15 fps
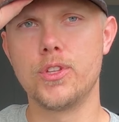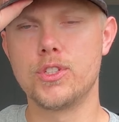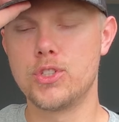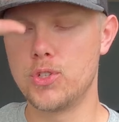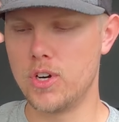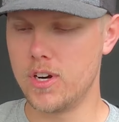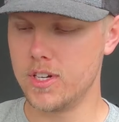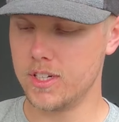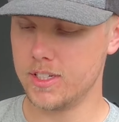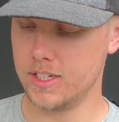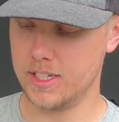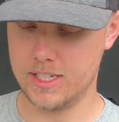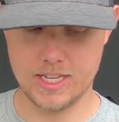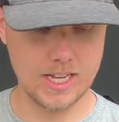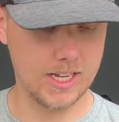truck,
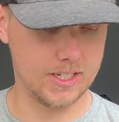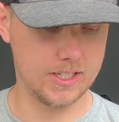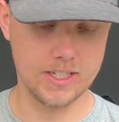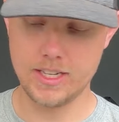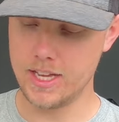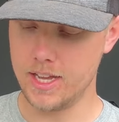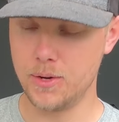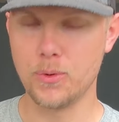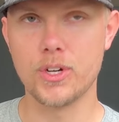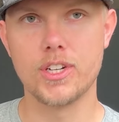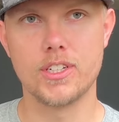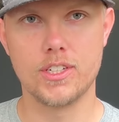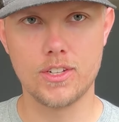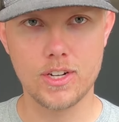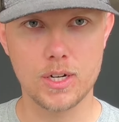and today we're going
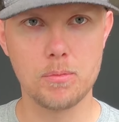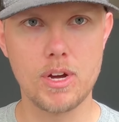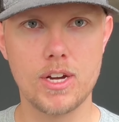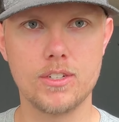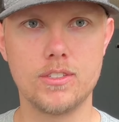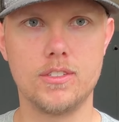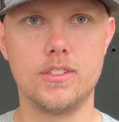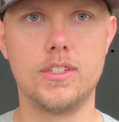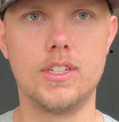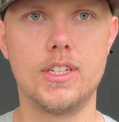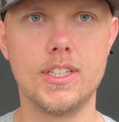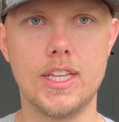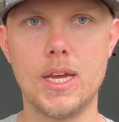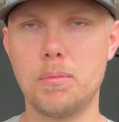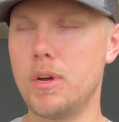to talk about
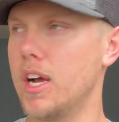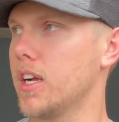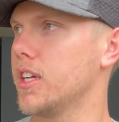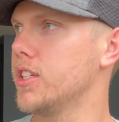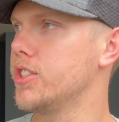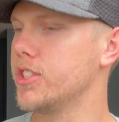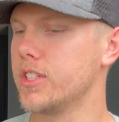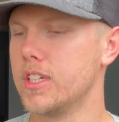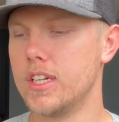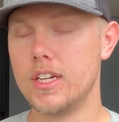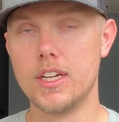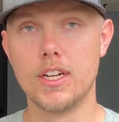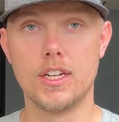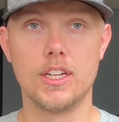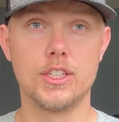that package,
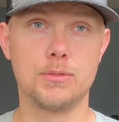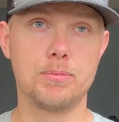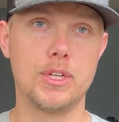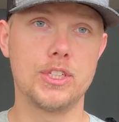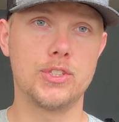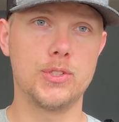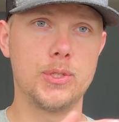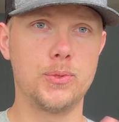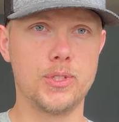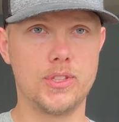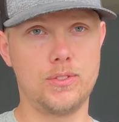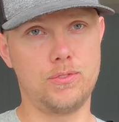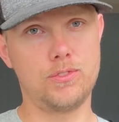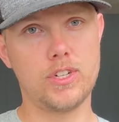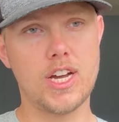especially with
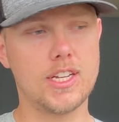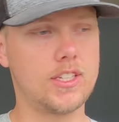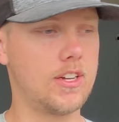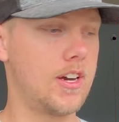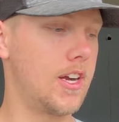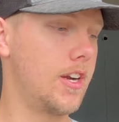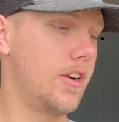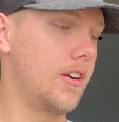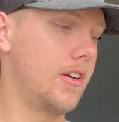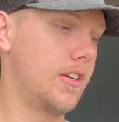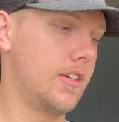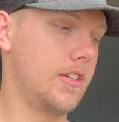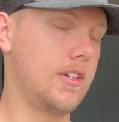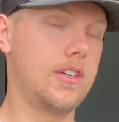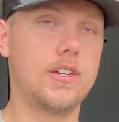the flat tire.
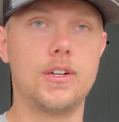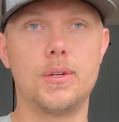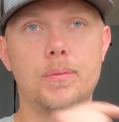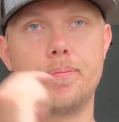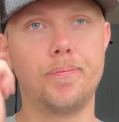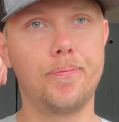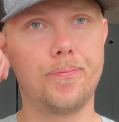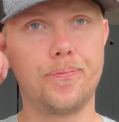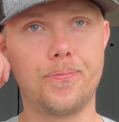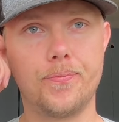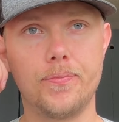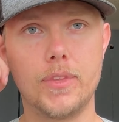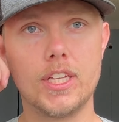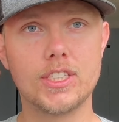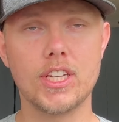
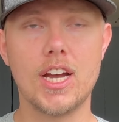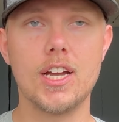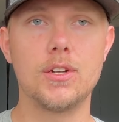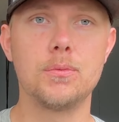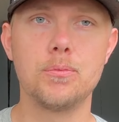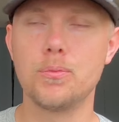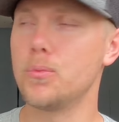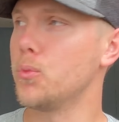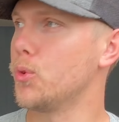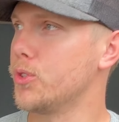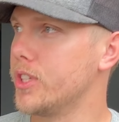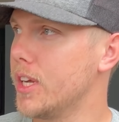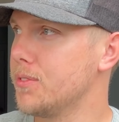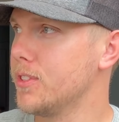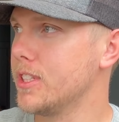This item will
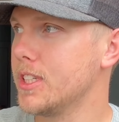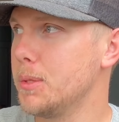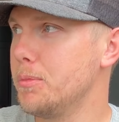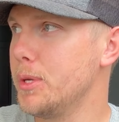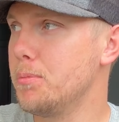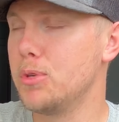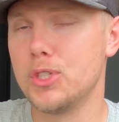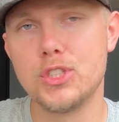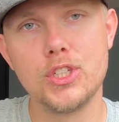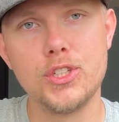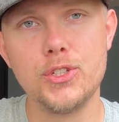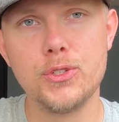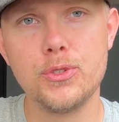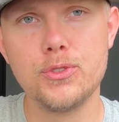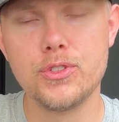definitely be put to
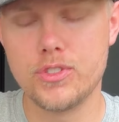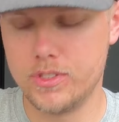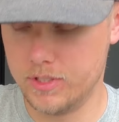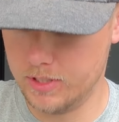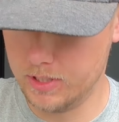use.